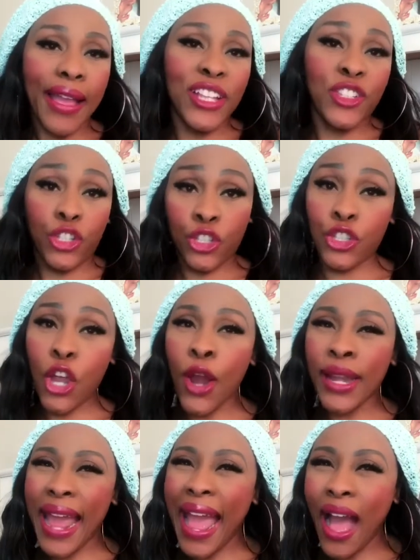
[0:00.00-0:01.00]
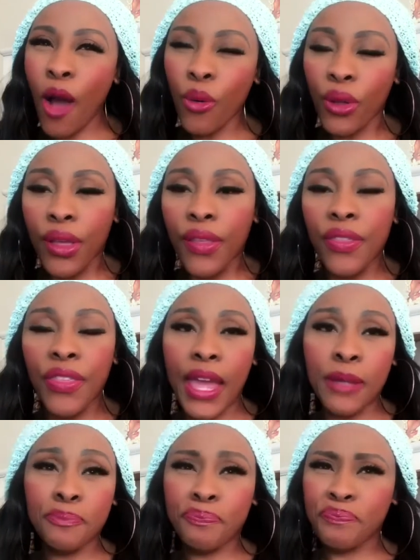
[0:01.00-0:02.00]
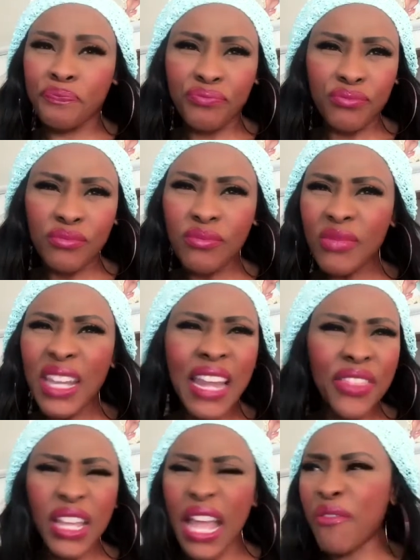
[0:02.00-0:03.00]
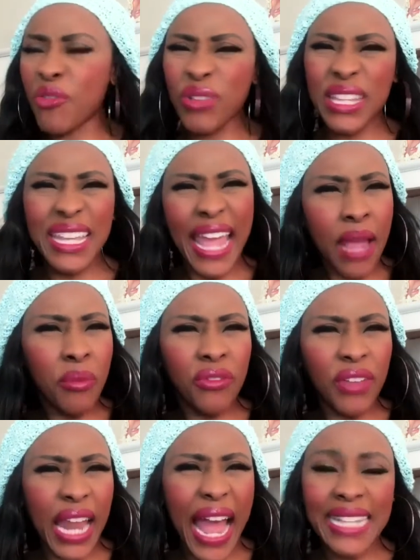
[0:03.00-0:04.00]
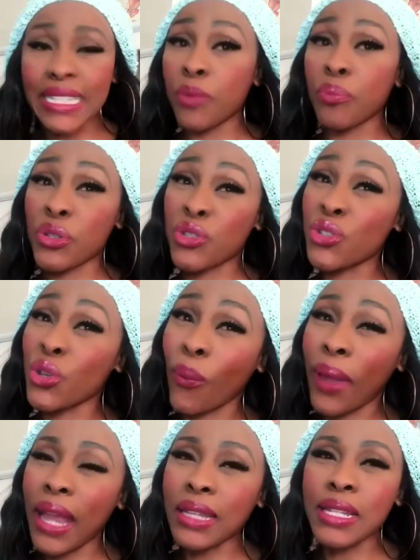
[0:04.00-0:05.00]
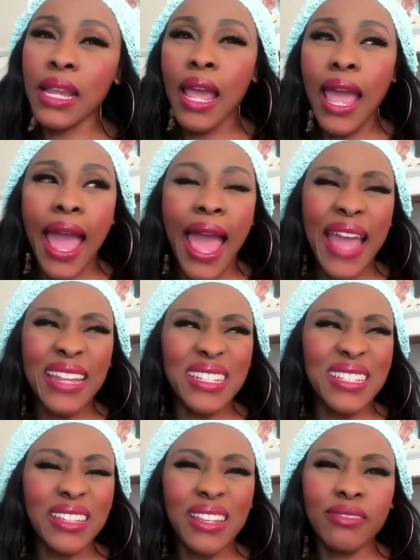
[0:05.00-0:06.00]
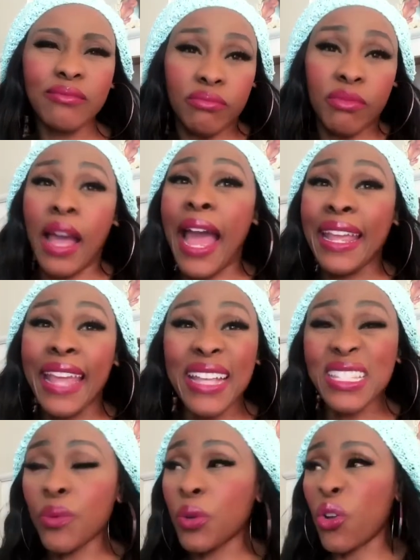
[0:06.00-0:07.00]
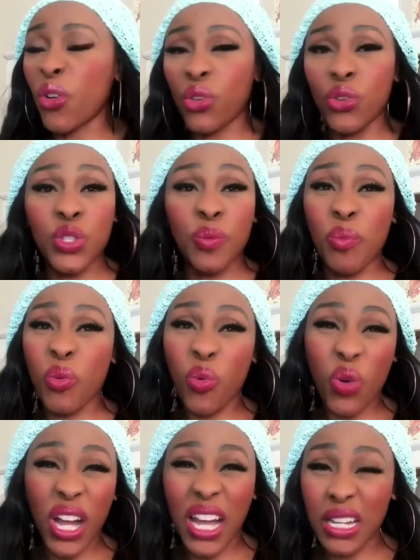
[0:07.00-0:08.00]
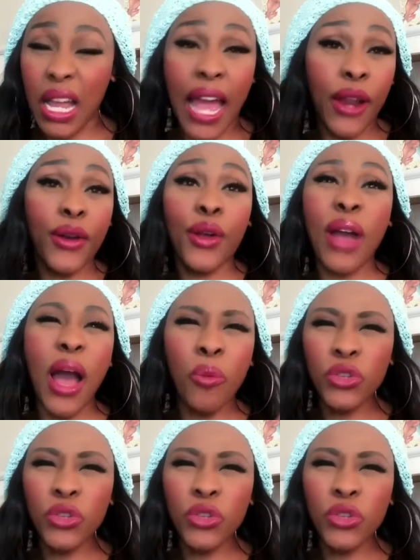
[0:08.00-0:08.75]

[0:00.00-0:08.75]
it just turned out that nothing ever really came of it. I didn't pursue it, and I guess they were not used to people who kind of, I don't know,